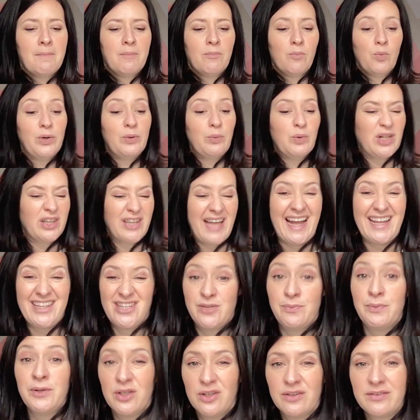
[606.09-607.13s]
We will
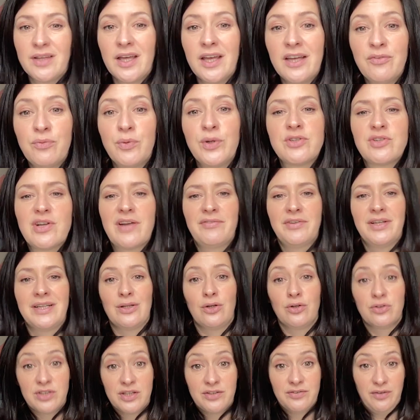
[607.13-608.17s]
actually, be honest, like if we're traveling
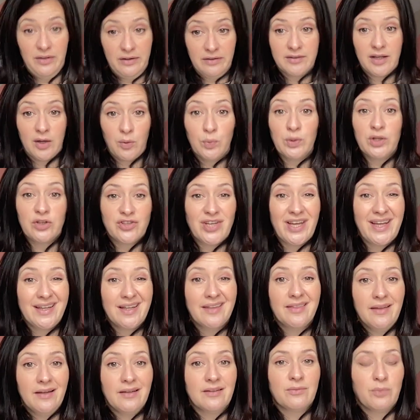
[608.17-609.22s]
long distance, like we'll
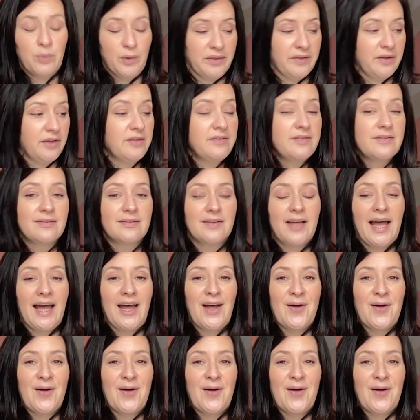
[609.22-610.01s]
take this with us,